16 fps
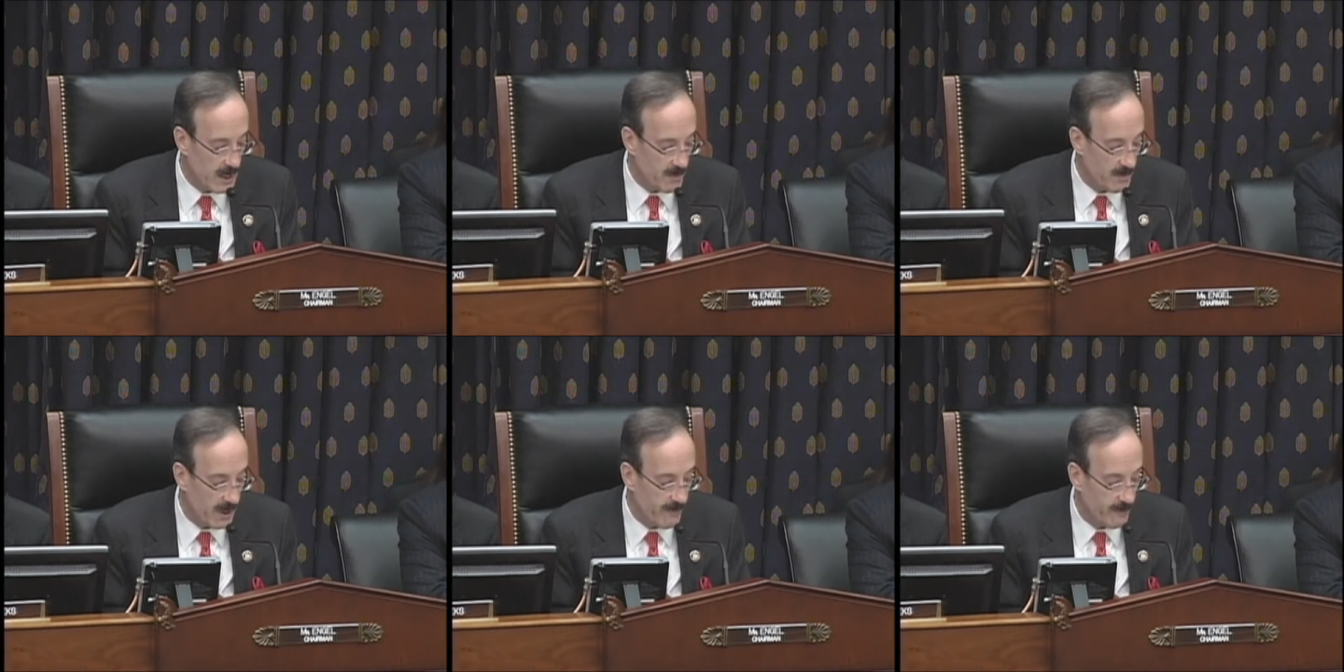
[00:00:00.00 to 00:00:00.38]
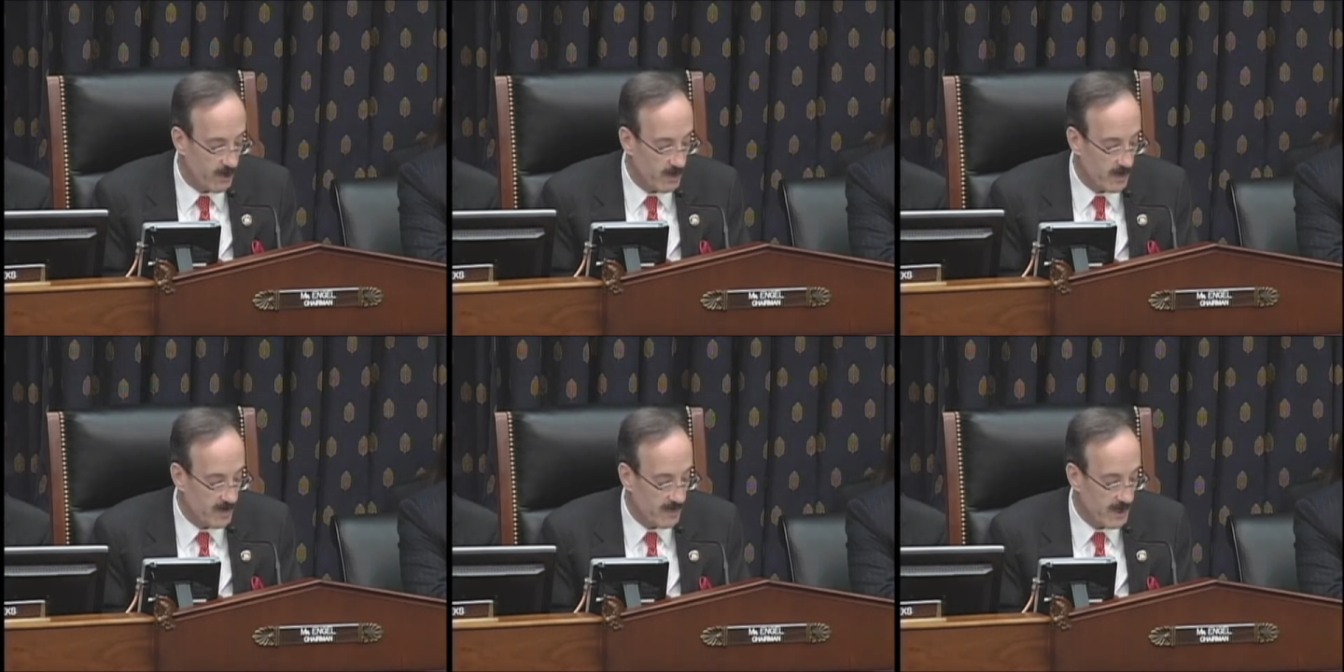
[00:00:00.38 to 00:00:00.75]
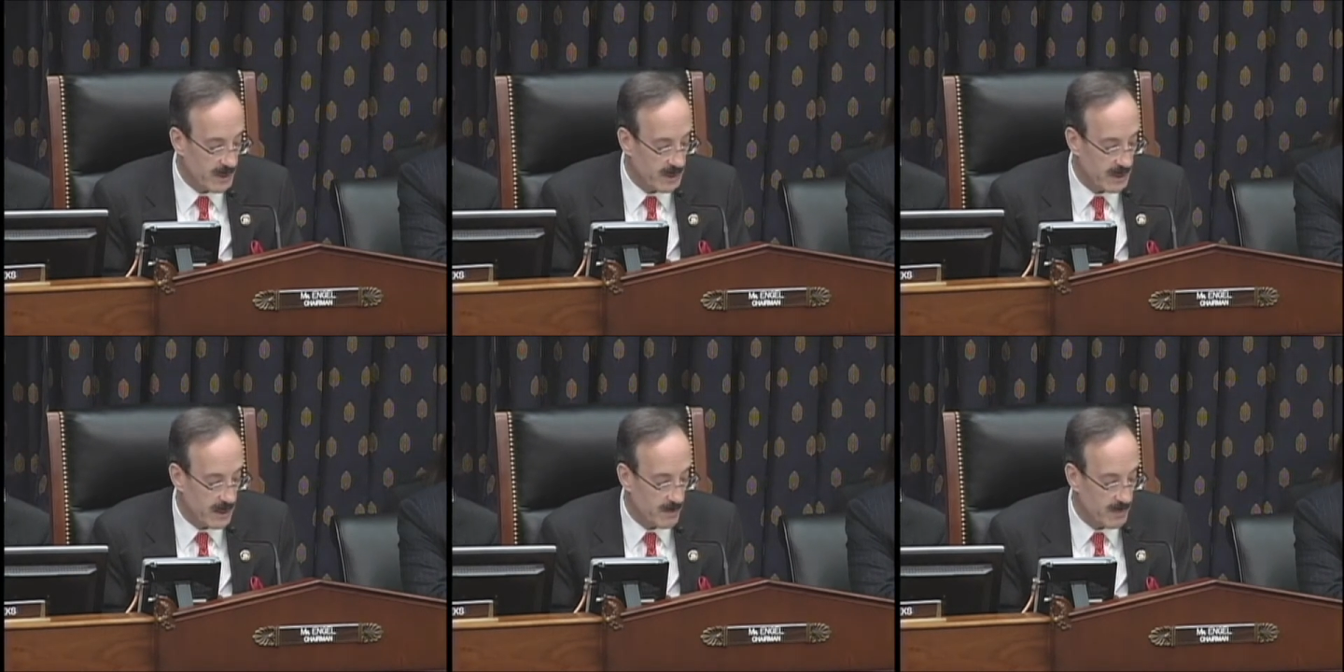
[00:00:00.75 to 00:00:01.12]
by former
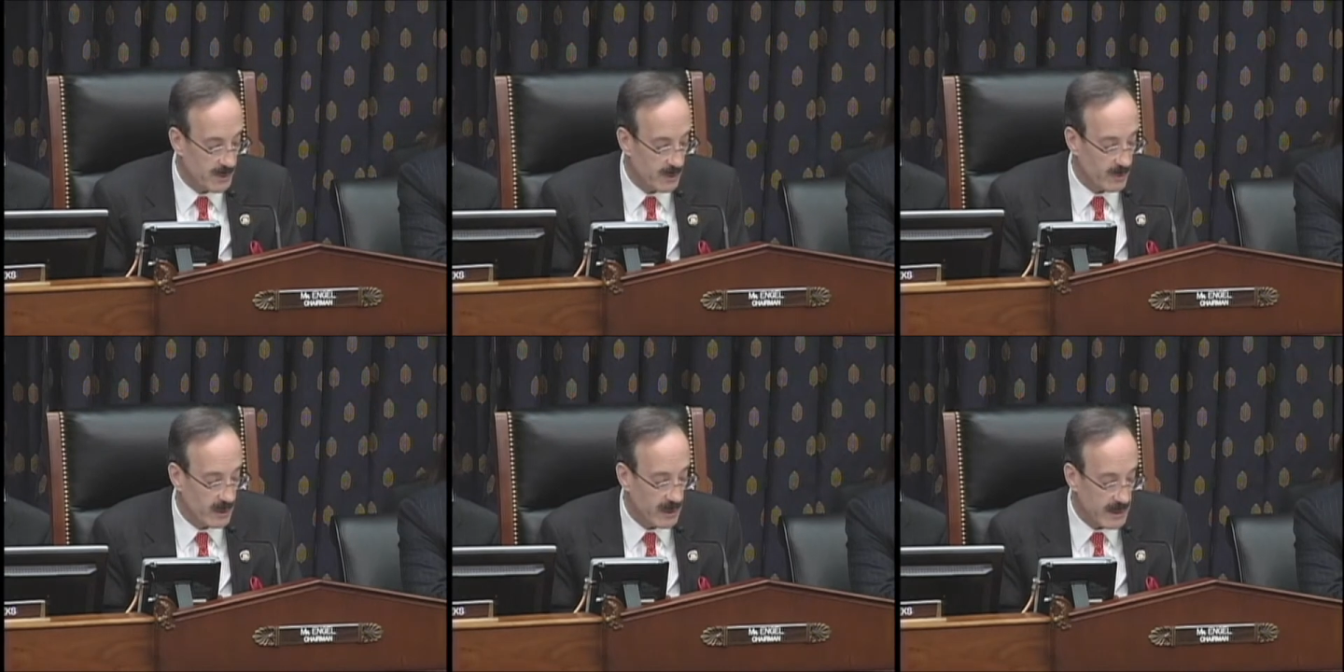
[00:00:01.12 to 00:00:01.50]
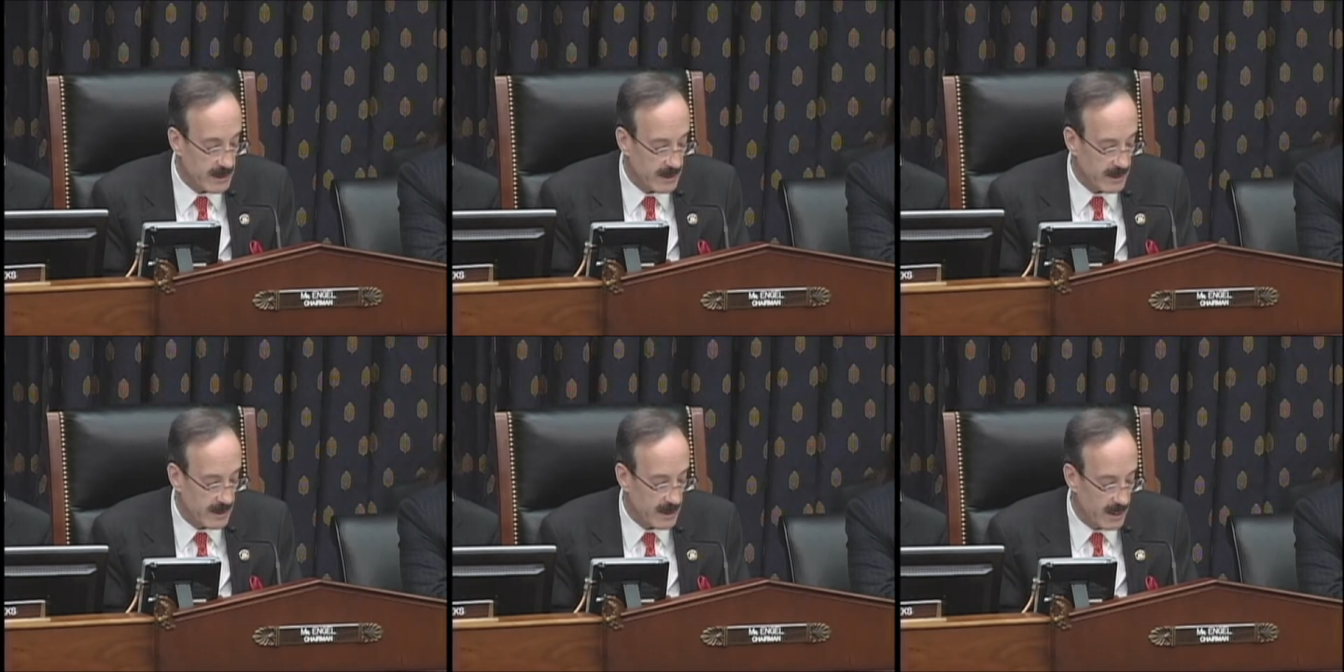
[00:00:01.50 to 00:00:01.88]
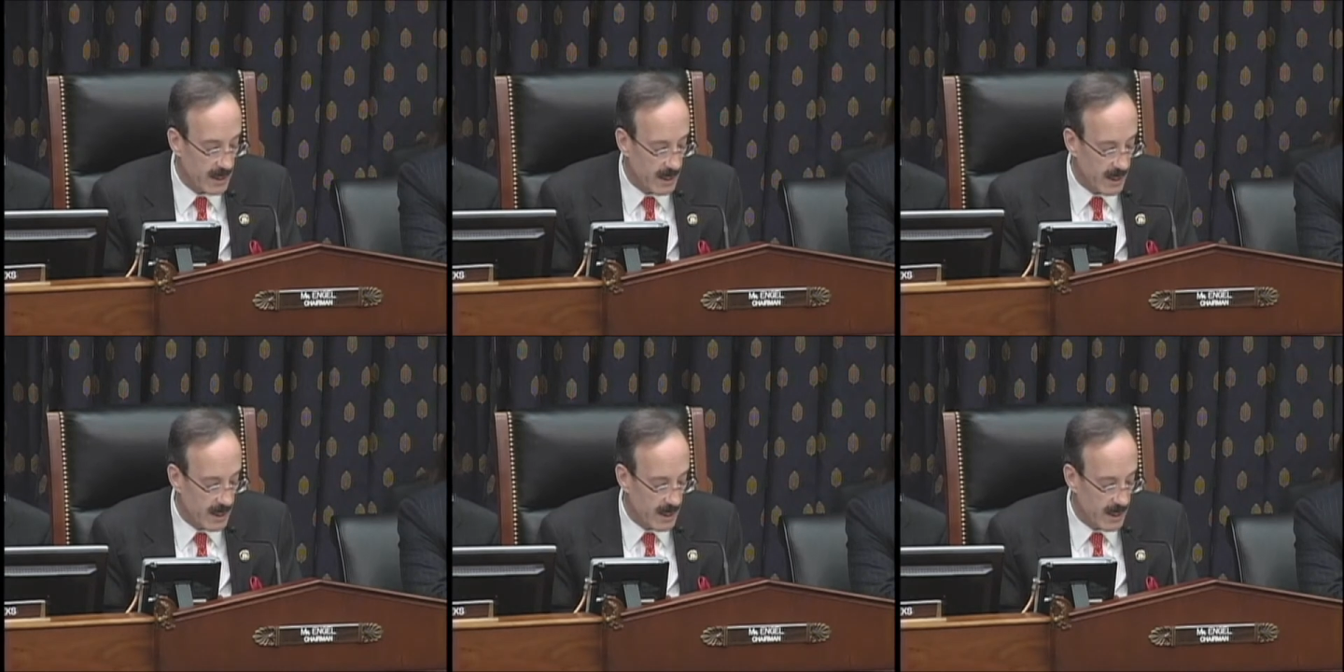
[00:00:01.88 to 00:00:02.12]
President Bill Clinton